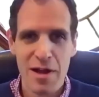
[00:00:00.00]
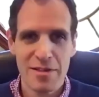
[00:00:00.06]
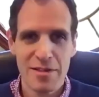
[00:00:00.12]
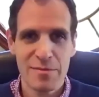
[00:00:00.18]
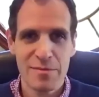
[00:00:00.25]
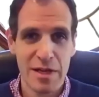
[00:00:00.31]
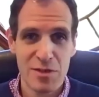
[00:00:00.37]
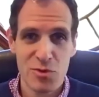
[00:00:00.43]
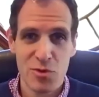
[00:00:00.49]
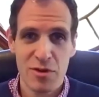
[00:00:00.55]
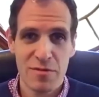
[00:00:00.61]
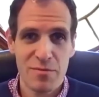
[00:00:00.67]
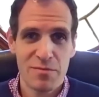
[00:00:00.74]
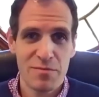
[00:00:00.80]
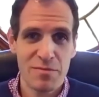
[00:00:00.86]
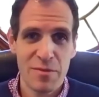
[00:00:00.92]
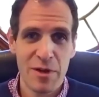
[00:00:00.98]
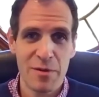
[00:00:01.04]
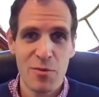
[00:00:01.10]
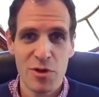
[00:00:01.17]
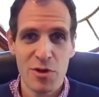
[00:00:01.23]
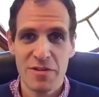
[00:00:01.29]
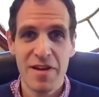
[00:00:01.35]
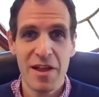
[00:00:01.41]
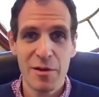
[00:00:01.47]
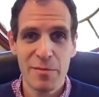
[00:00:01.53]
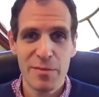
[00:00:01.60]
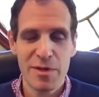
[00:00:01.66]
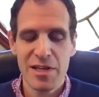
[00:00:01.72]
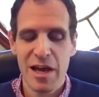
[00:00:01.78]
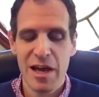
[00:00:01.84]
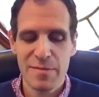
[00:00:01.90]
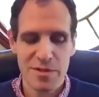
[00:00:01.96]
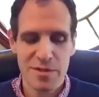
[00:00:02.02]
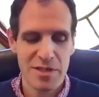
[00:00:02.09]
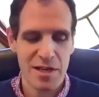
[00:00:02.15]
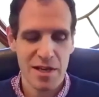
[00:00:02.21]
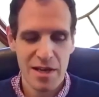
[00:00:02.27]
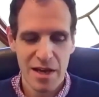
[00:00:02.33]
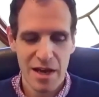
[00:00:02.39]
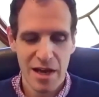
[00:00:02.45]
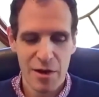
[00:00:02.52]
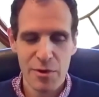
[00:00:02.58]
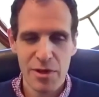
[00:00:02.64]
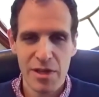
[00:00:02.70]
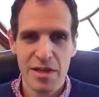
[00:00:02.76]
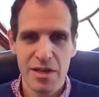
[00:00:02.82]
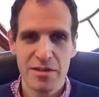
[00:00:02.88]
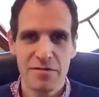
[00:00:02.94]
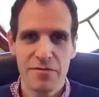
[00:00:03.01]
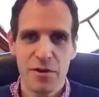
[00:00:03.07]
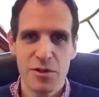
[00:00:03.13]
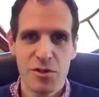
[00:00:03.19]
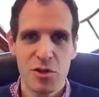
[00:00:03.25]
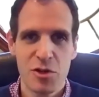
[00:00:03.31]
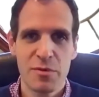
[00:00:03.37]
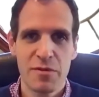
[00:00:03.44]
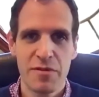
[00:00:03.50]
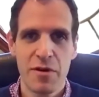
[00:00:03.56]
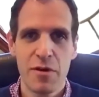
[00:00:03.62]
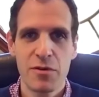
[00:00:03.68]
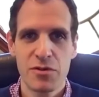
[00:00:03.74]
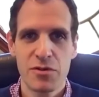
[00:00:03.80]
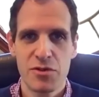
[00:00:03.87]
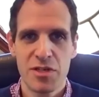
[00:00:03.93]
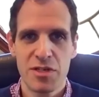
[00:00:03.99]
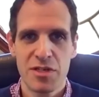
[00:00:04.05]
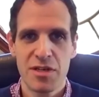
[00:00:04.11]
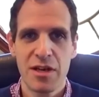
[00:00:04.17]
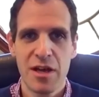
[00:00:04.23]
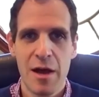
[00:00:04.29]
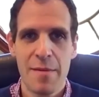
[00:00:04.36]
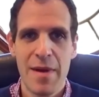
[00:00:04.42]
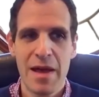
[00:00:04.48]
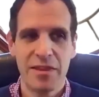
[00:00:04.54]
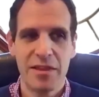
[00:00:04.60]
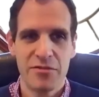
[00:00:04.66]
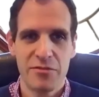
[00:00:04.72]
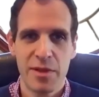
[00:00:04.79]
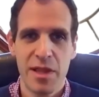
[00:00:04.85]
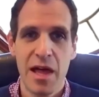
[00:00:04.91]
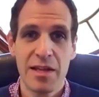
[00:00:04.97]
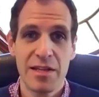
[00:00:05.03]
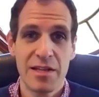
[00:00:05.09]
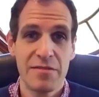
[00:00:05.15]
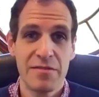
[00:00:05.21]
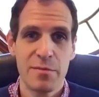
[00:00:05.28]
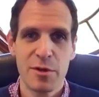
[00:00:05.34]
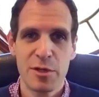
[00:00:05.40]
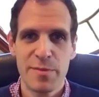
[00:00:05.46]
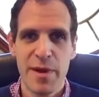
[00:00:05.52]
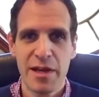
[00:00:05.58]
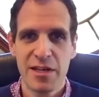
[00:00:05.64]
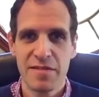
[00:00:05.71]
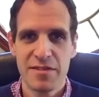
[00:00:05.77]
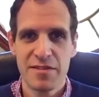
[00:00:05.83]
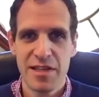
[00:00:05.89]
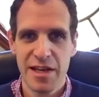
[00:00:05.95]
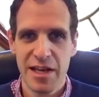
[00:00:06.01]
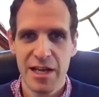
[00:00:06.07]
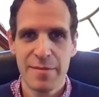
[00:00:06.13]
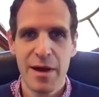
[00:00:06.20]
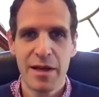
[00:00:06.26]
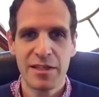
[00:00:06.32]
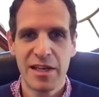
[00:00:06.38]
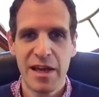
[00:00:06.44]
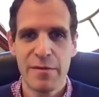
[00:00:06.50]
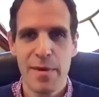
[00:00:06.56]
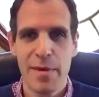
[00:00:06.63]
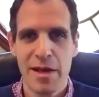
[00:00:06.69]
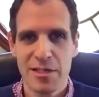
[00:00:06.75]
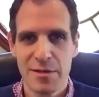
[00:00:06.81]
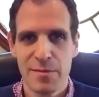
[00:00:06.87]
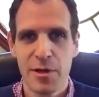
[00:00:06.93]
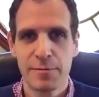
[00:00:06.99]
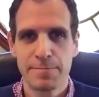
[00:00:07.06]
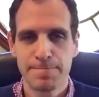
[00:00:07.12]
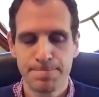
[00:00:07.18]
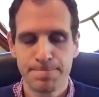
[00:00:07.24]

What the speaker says: like sort of more developer types. Really a diverse group of folks who just come at this from a lot of different perspectives, thinking about the game of basketball.